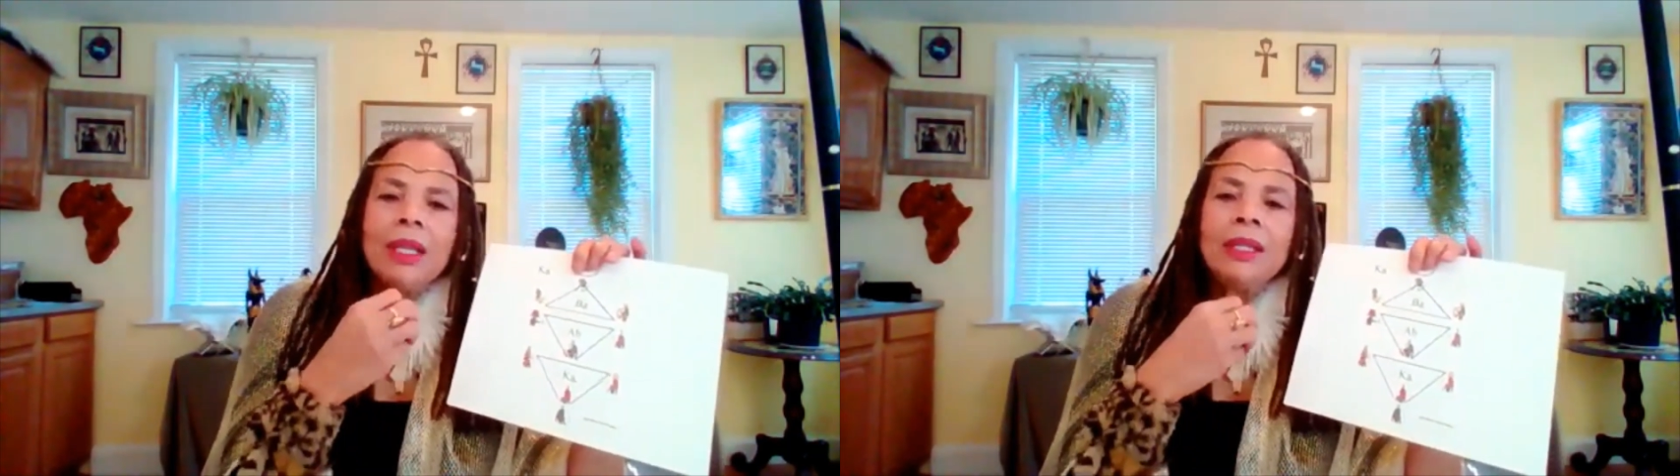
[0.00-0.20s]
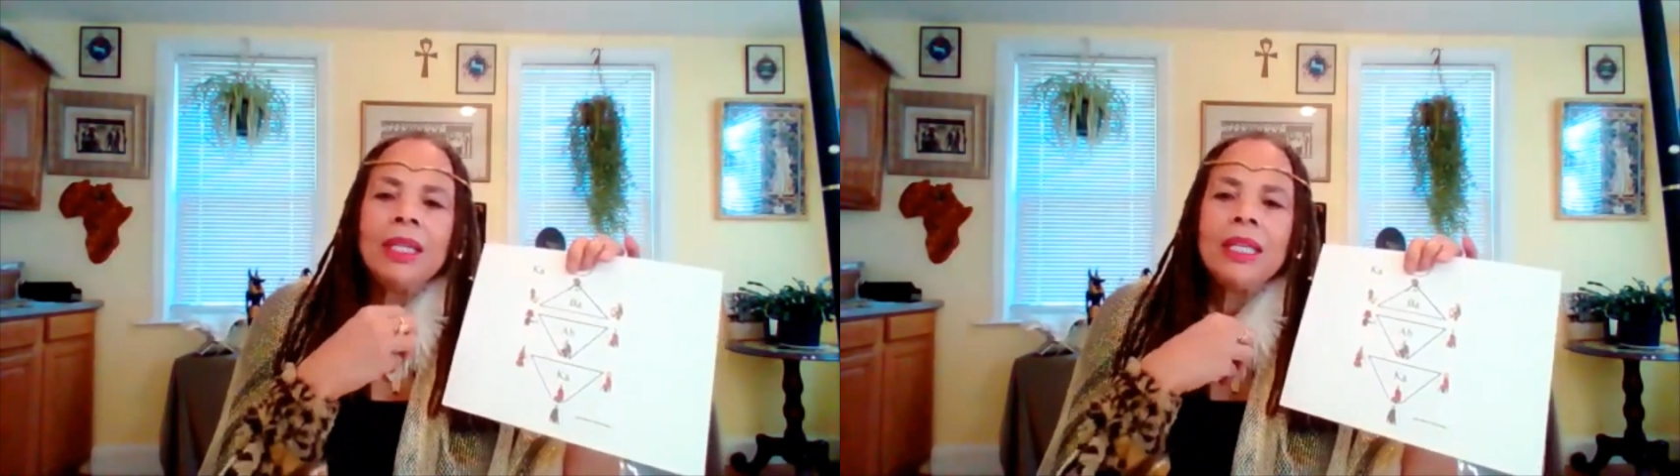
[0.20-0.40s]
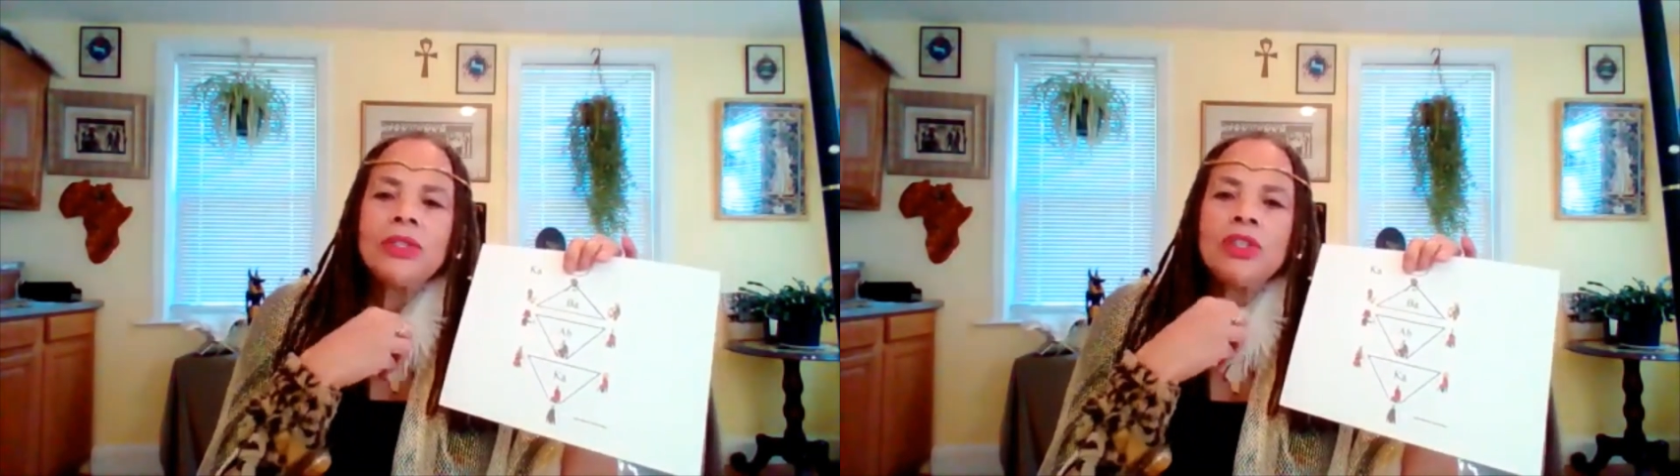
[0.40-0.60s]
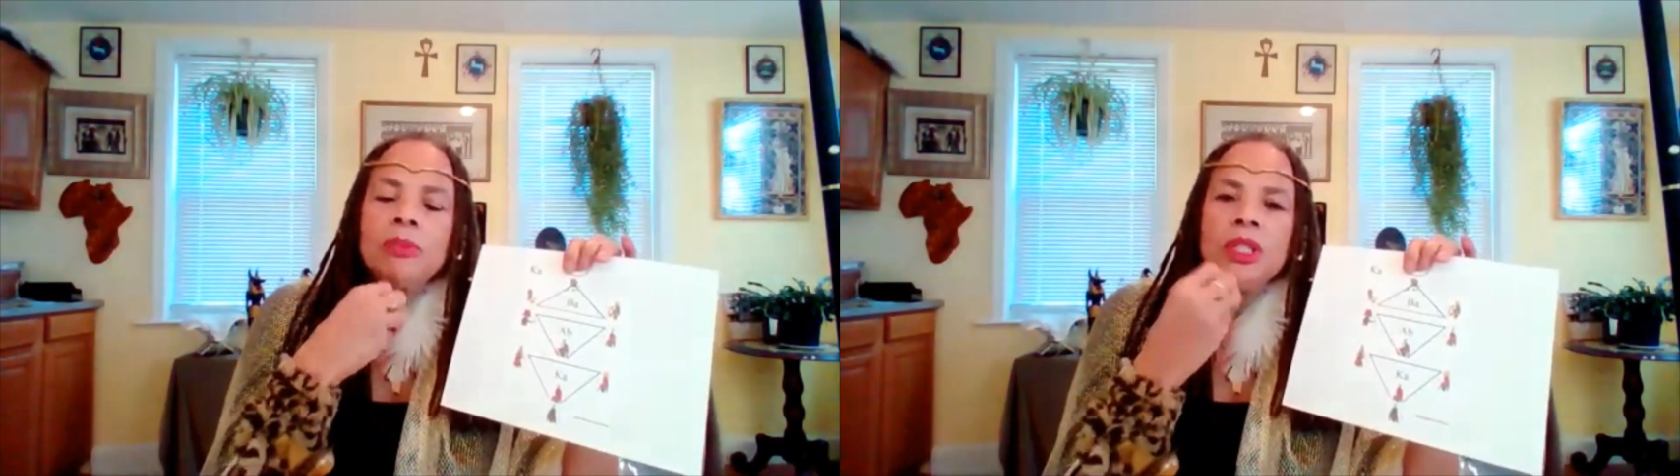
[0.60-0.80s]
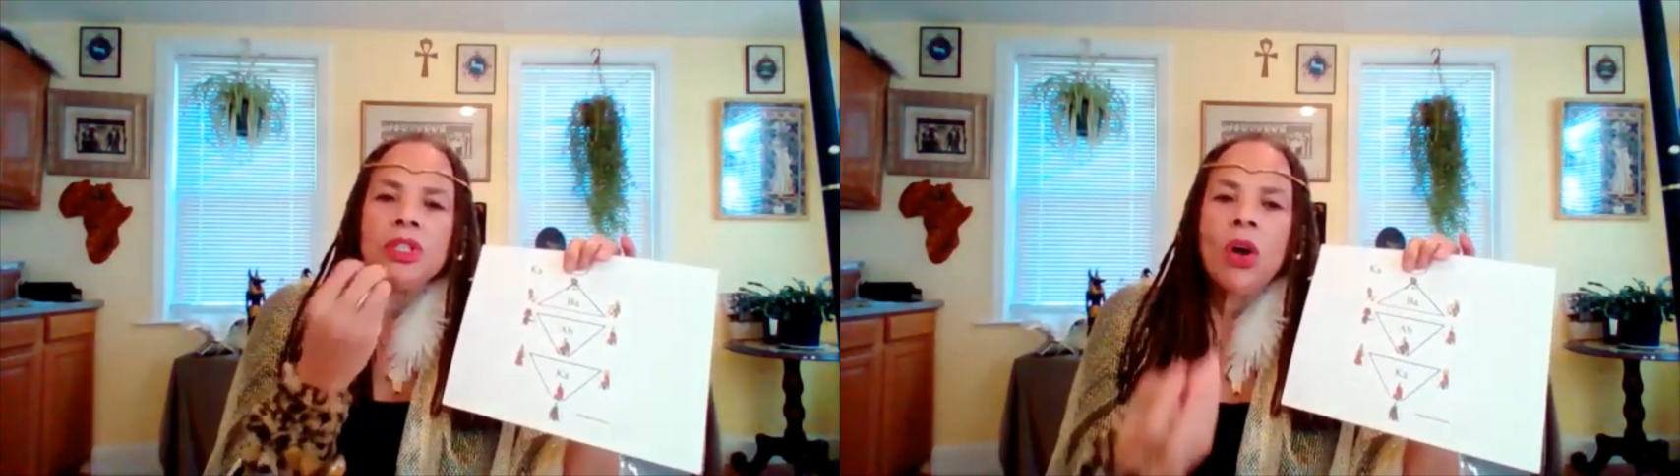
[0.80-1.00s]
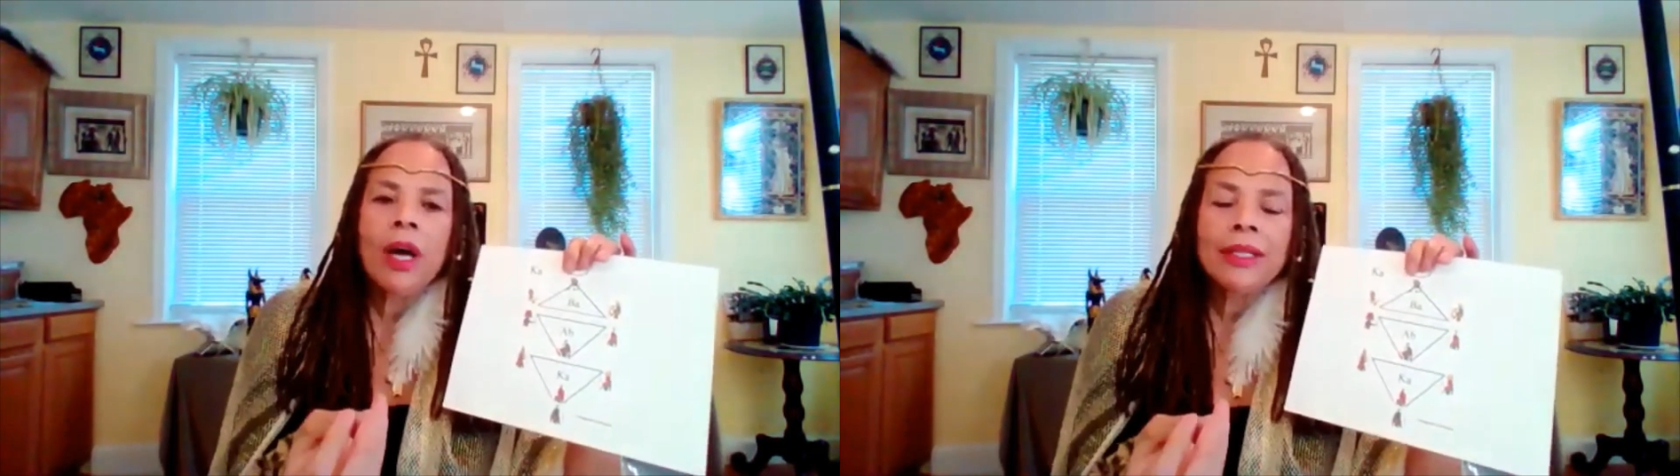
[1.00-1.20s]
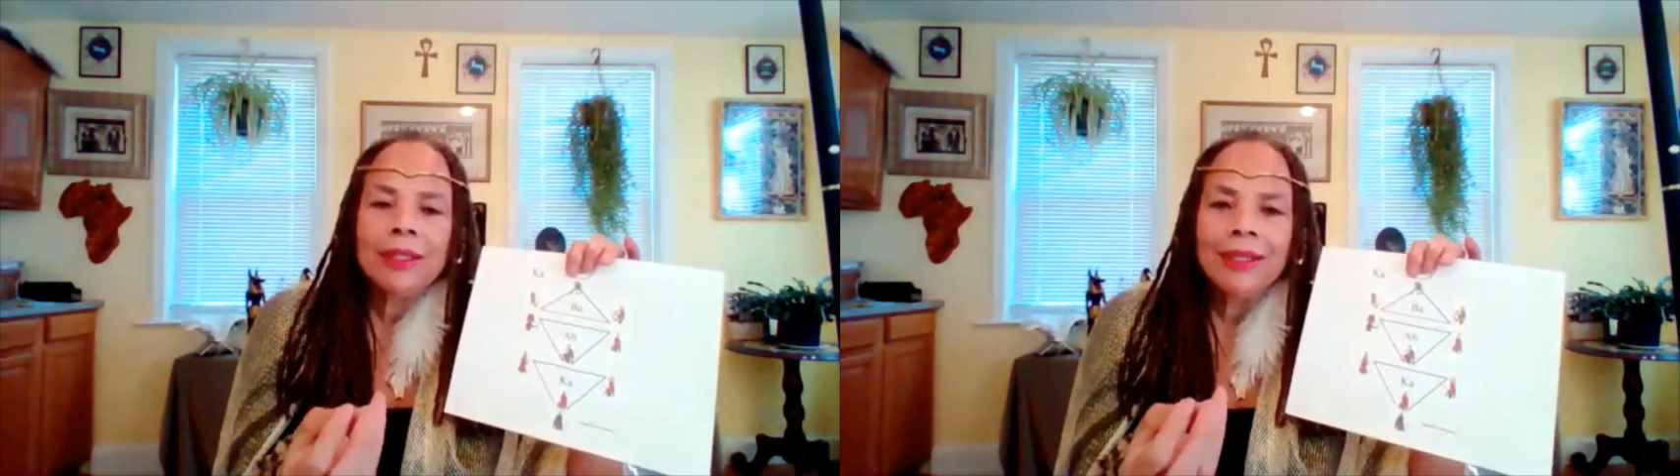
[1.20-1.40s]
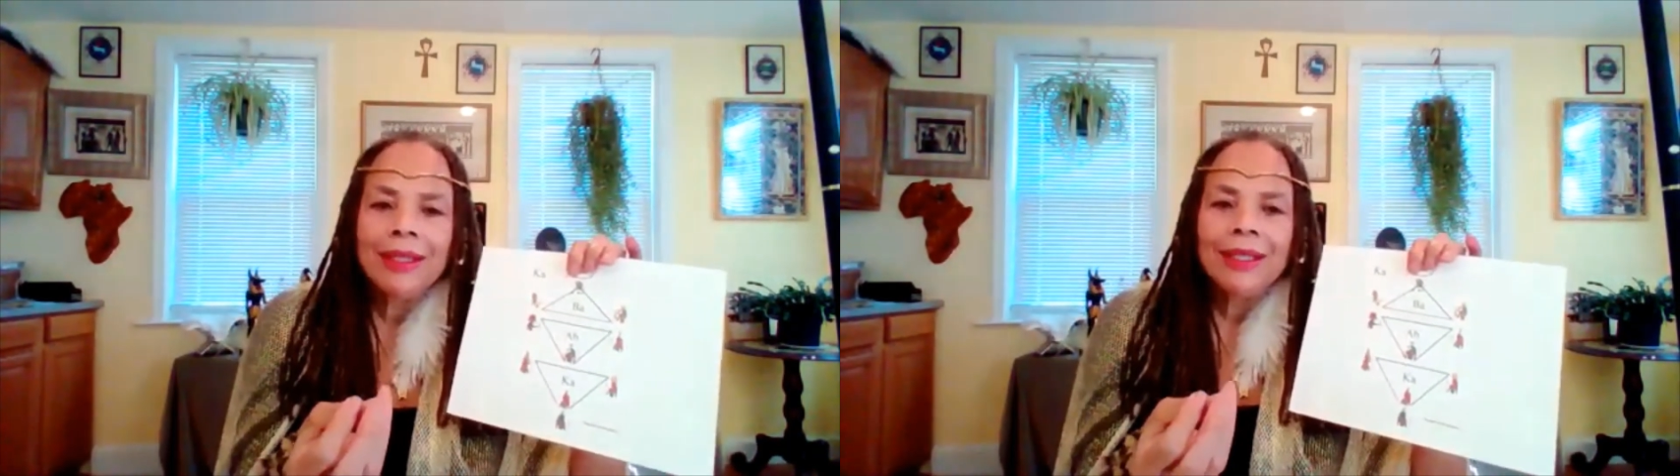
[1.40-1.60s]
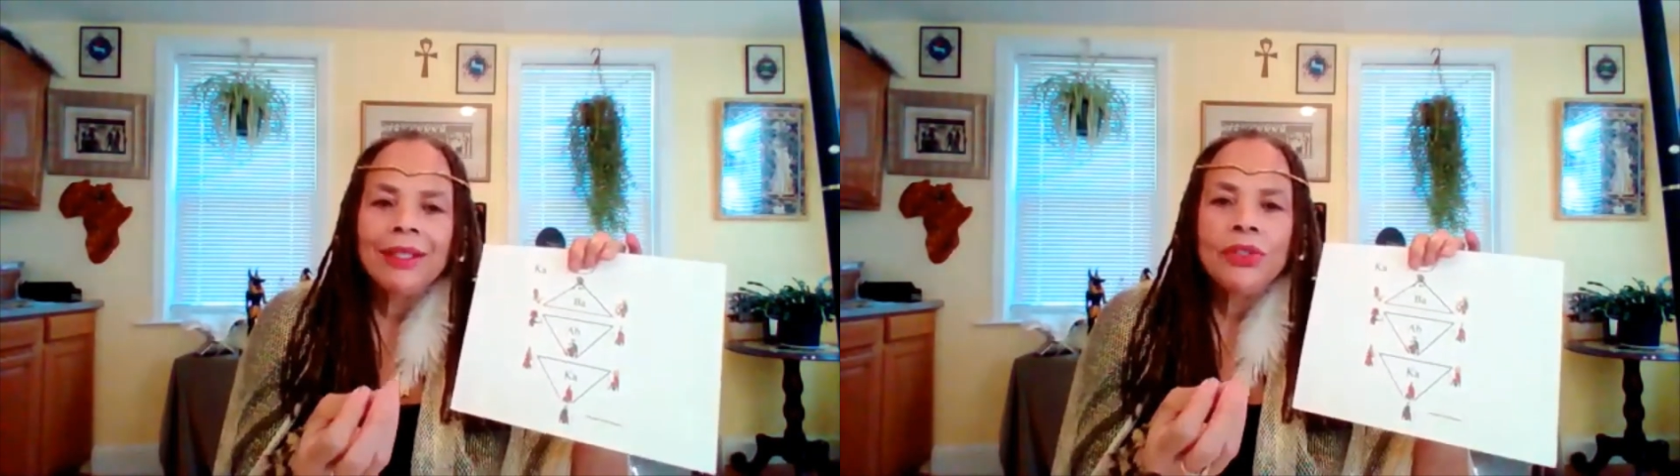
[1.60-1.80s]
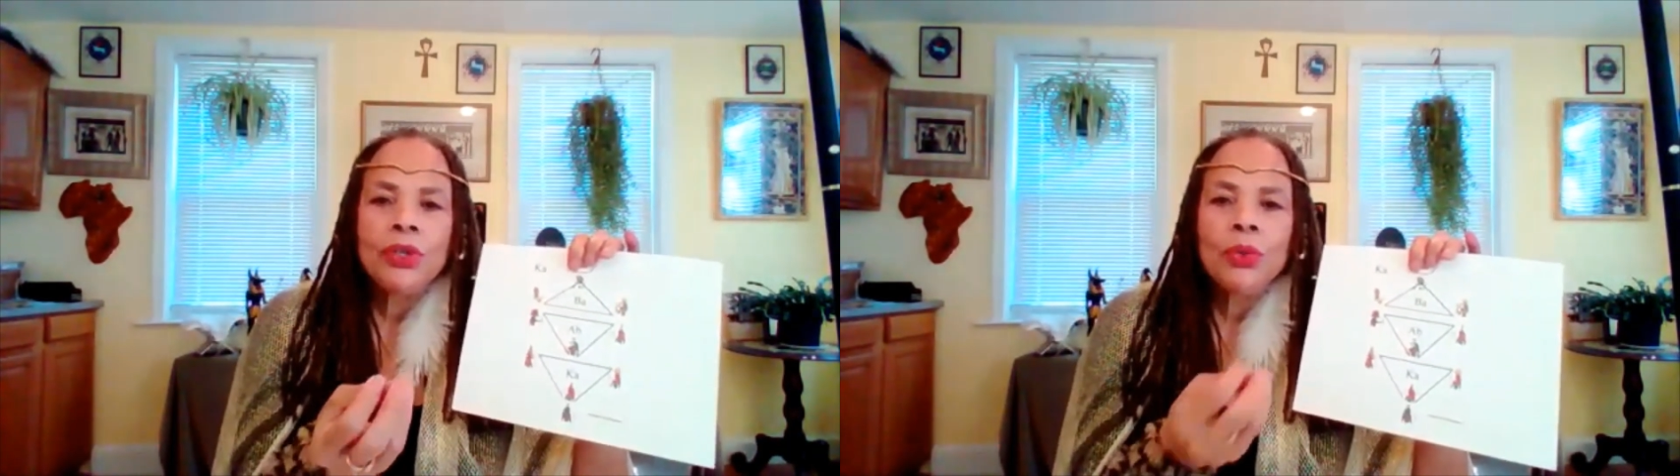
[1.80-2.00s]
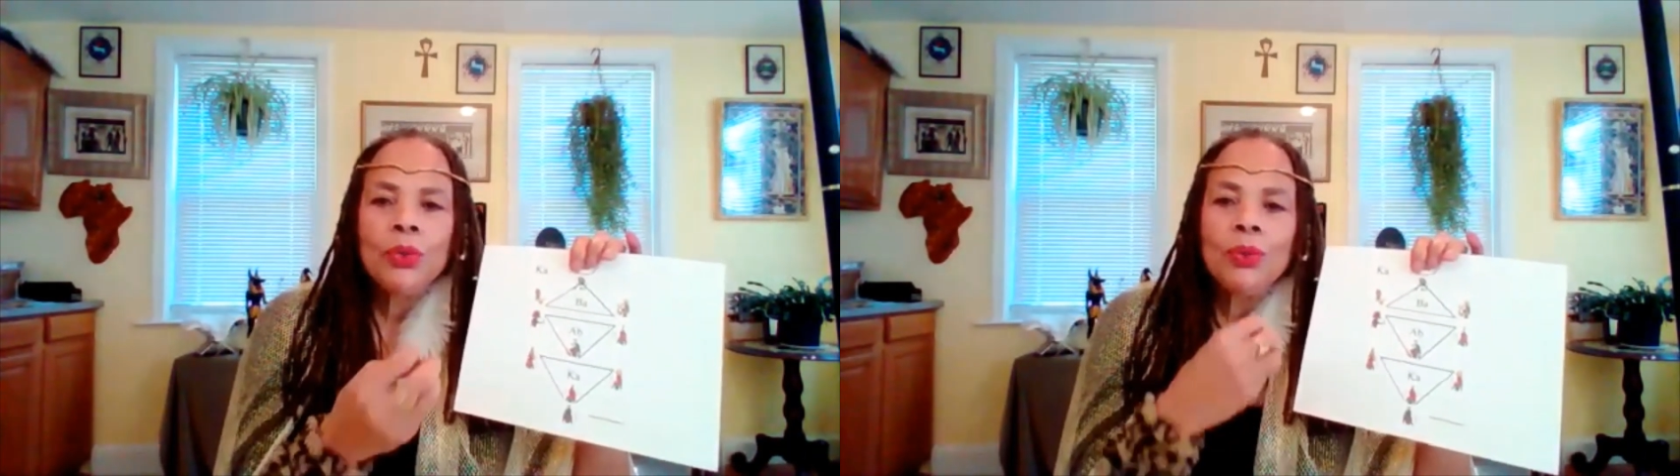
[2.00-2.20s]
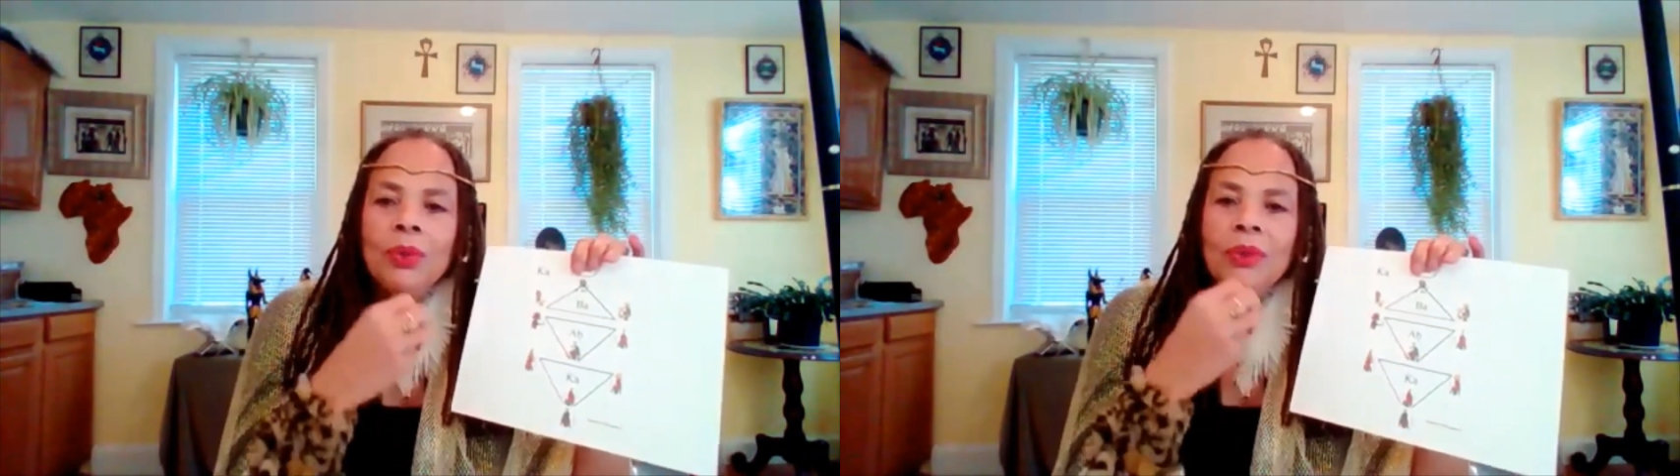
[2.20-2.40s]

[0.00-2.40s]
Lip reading: needs to be taught to